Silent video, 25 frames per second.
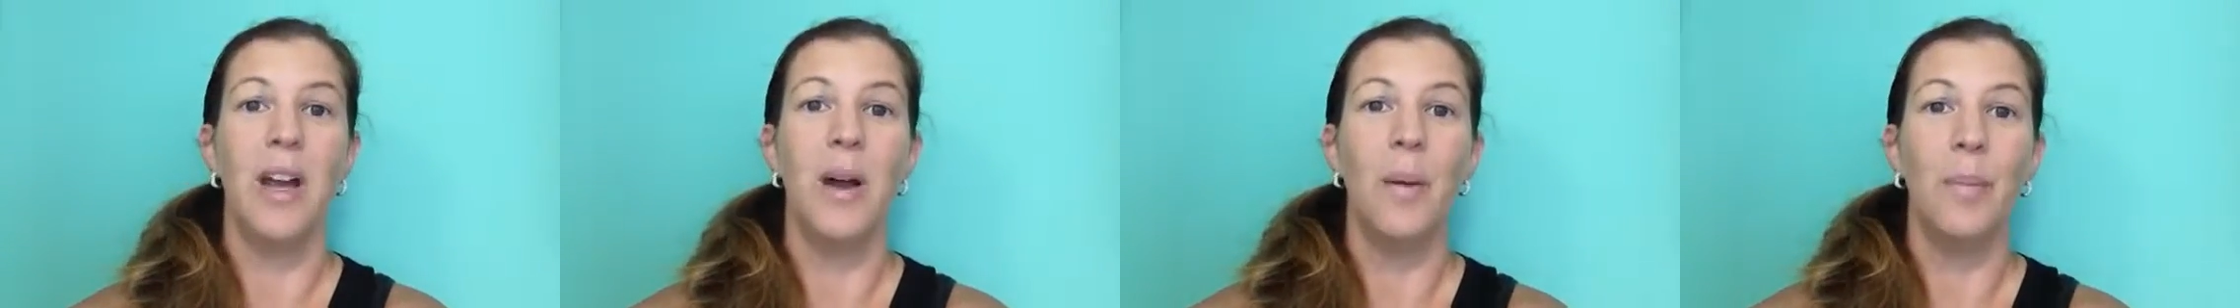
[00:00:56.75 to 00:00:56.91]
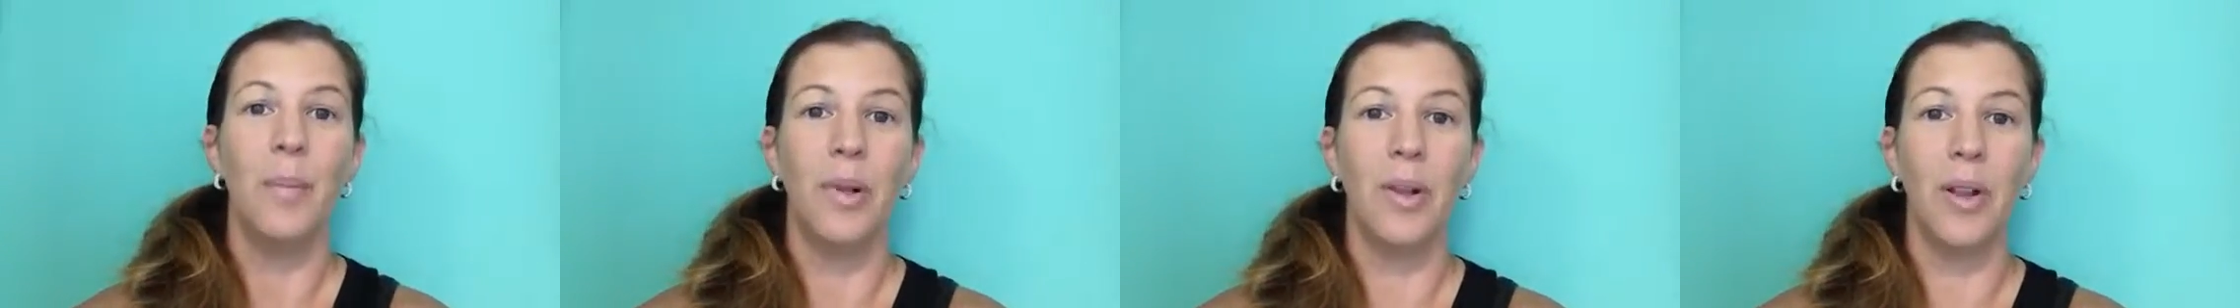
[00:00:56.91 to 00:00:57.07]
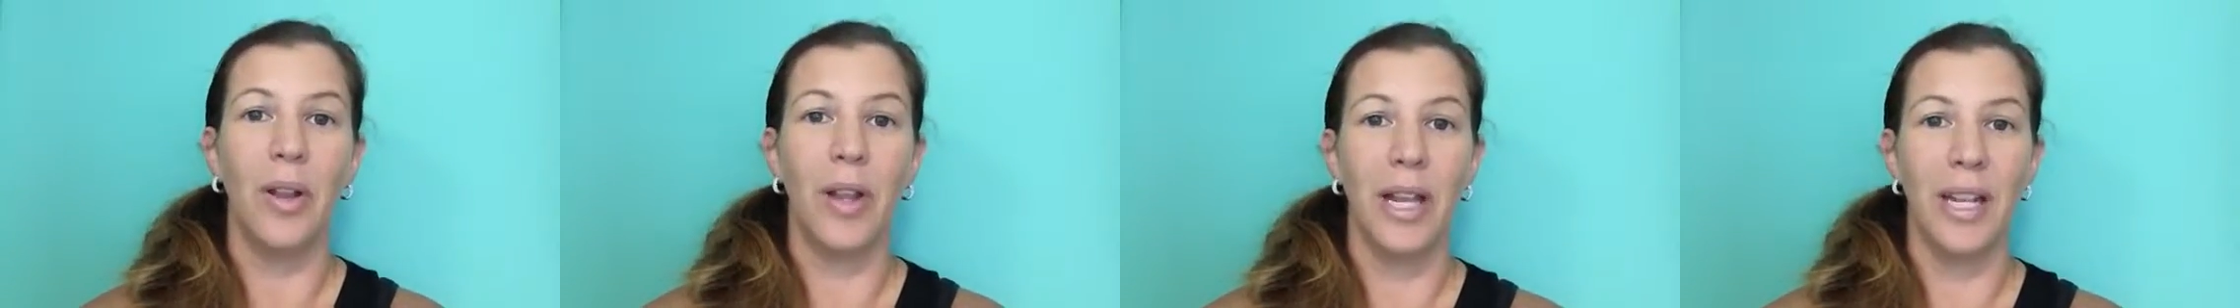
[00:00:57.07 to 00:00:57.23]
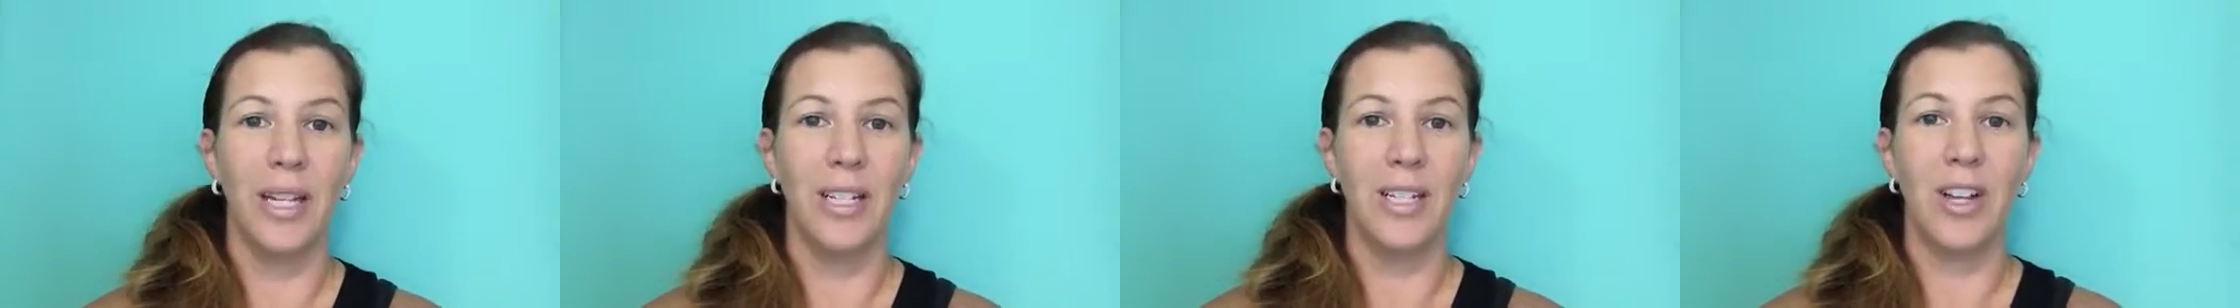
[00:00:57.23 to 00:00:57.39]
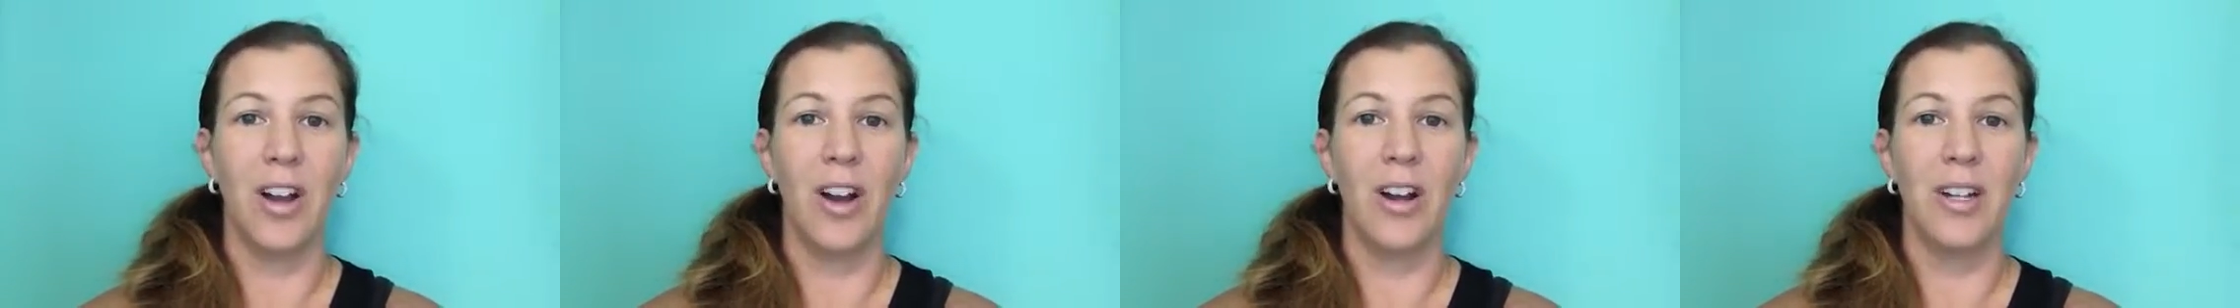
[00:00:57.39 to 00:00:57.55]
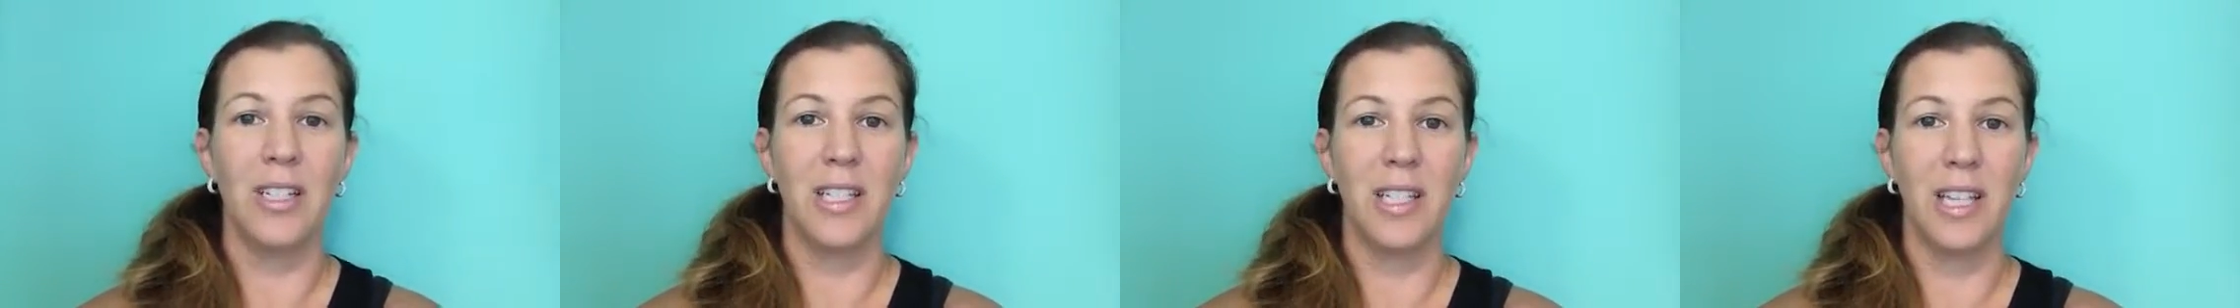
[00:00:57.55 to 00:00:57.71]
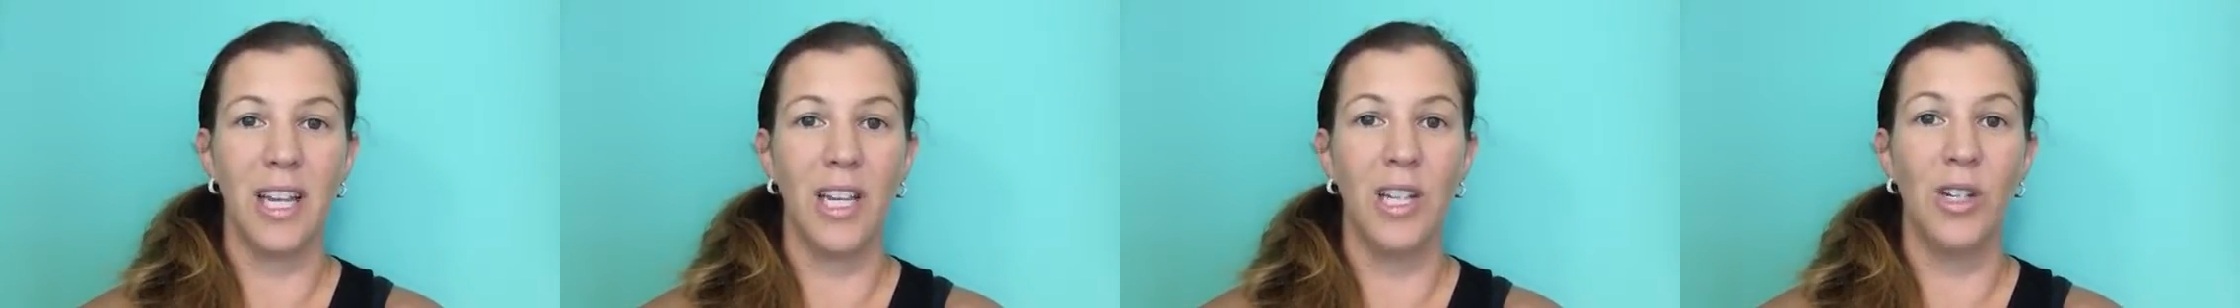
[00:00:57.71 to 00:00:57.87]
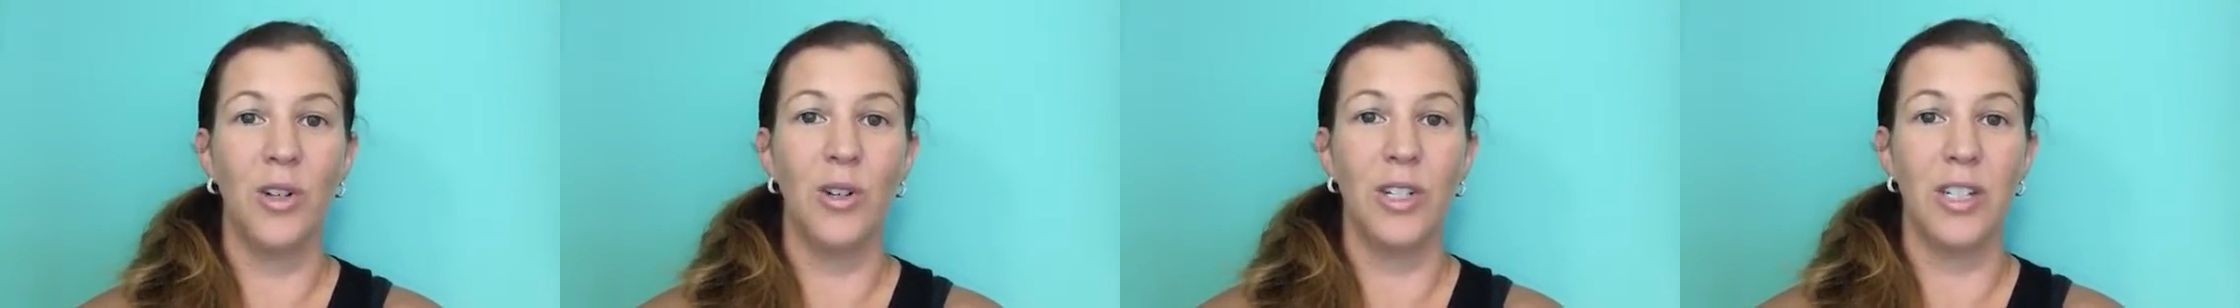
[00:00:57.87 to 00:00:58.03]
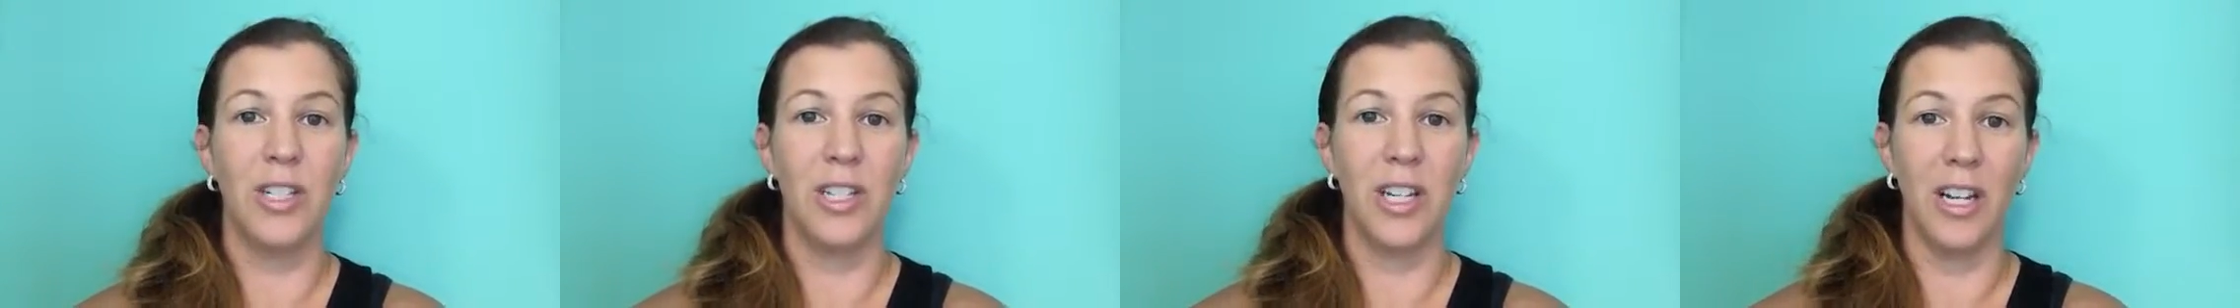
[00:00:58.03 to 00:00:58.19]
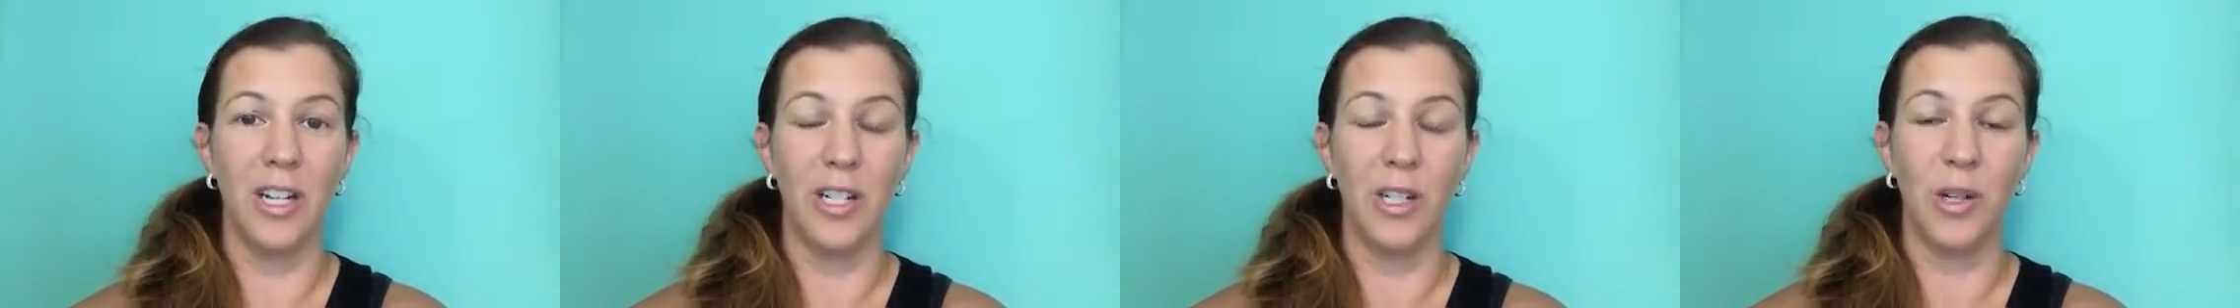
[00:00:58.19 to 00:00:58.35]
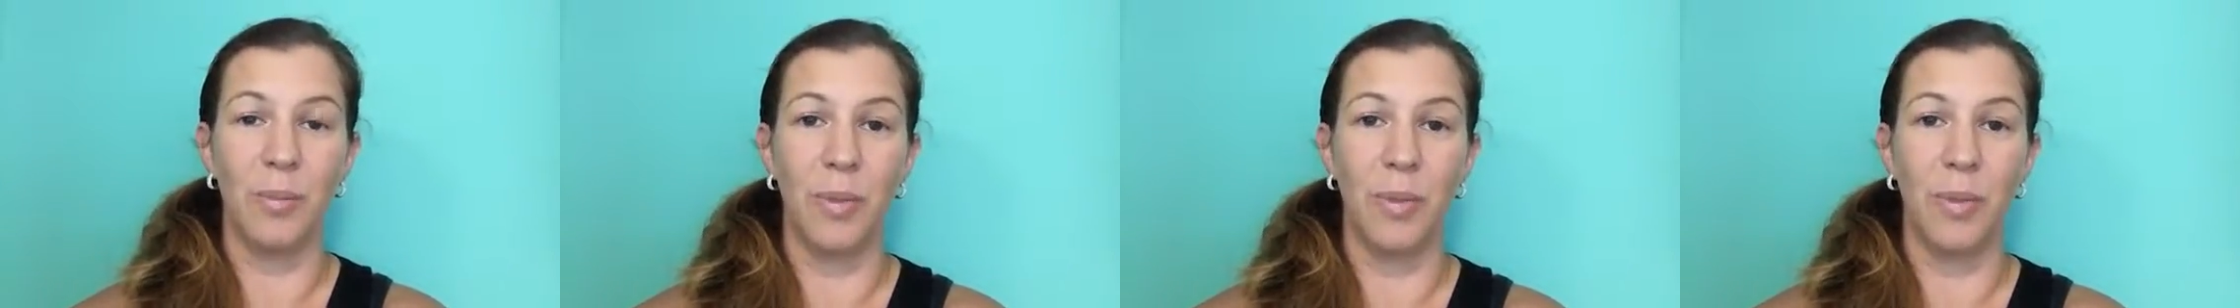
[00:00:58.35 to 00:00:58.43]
Please go and see your dental